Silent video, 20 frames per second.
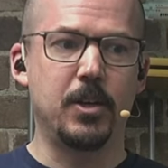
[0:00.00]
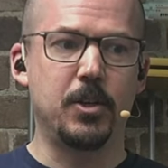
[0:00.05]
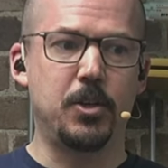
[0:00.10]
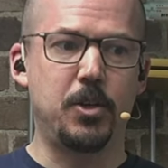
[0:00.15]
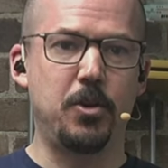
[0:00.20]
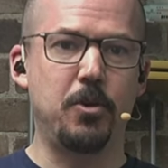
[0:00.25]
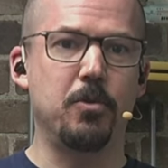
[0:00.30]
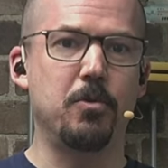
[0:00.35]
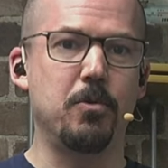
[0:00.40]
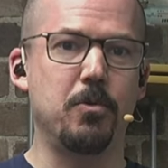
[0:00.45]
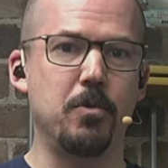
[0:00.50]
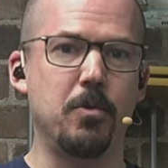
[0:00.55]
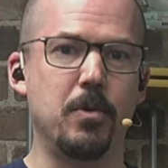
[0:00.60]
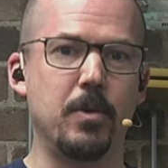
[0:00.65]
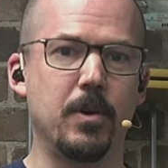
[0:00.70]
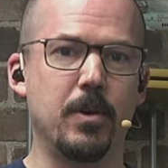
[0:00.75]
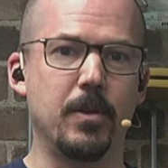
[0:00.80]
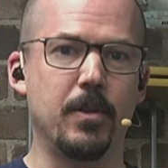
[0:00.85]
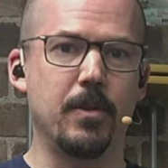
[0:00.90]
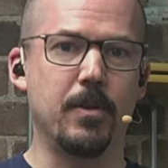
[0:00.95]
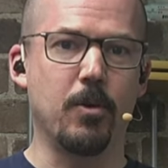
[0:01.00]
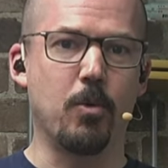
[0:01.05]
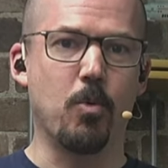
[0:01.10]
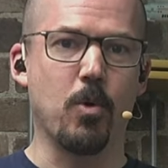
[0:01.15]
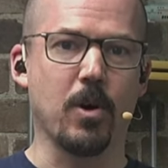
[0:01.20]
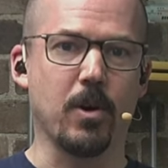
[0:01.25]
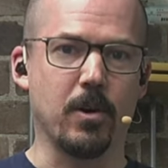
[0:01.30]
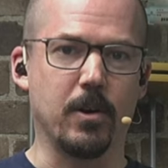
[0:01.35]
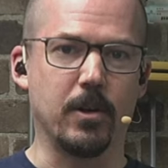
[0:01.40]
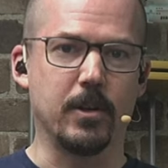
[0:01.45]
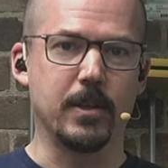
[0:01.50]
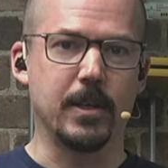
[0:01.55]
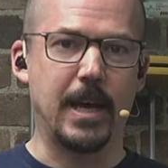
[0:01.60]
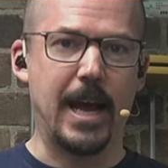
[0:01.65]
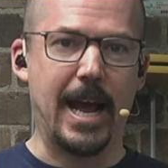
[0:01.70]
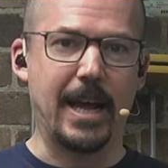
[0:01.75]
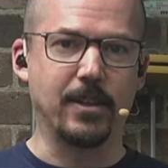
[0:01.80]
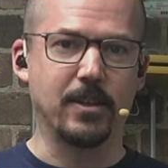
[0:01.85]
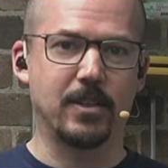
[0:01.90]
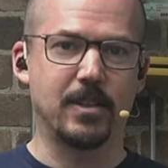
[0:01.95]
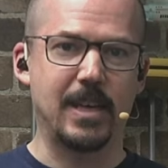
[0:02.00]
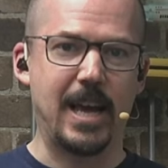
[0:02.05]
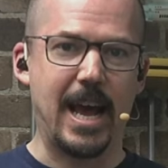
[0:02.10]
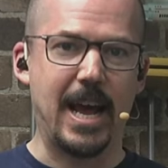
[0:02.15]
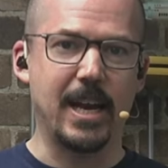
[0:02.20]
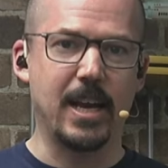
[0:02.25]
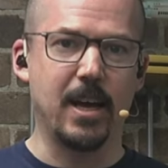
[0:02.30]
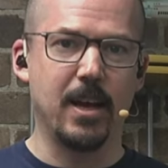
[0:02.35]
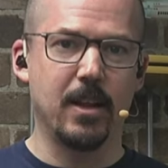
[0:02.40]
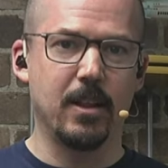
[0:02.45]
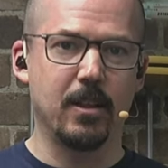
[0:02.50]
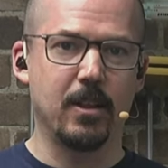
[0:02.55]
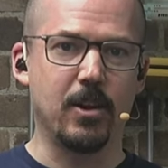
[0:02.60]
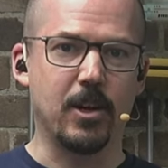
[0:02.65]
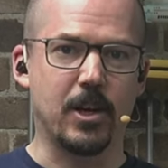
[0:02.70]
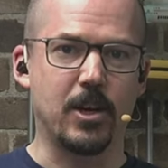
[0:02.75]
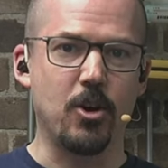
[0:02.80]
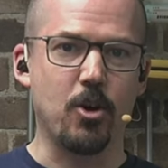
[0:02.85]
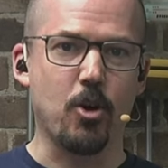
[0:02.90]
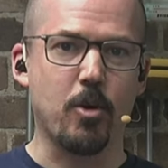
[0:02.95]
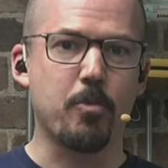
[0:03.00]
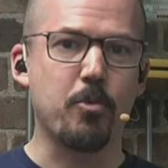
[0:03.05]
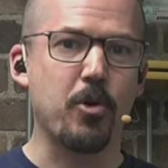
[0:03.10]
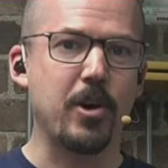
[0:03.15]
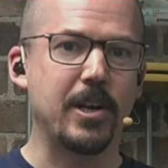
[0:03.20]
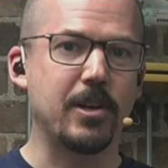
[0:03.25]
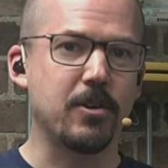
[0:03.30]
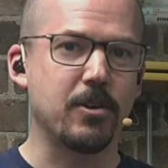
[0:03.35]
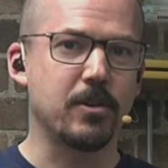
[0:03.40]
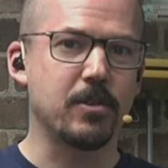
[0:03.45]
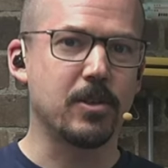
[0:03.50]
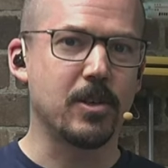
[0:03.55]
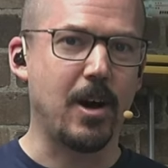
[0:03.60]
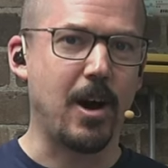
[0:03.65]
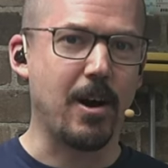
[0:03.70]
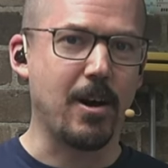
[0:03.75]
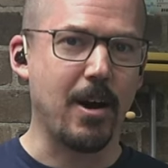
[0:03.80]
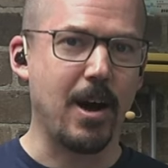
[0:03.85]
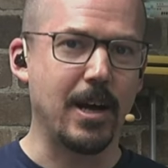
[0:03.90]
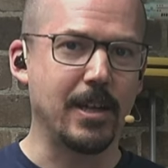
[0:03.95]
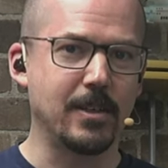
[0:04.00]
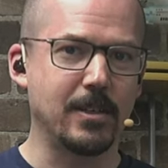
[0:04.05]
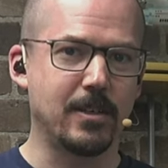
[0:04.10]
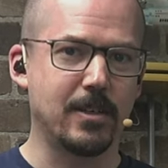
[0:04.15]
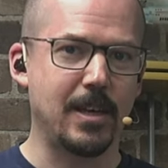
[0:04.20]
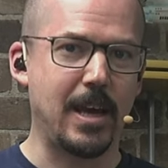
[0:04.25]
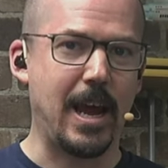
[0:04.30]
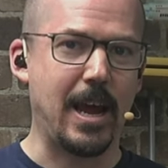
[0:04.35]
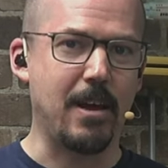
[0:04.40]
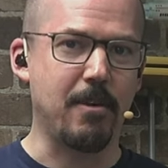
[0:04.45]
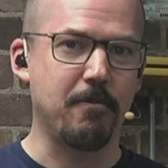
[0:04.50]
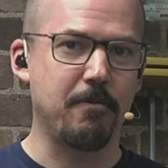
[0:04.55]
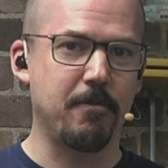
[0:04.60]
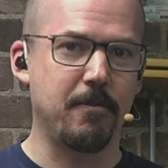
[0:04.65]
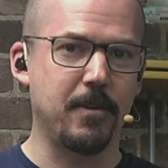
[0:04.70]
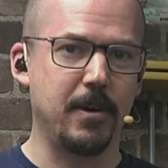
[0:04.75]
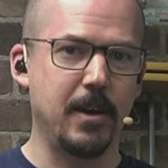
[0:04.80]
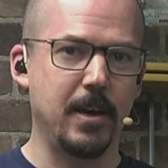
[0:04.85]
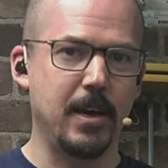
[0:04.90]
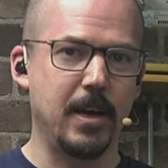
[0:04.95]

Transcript: to the world and said, look, your printers are unsafe.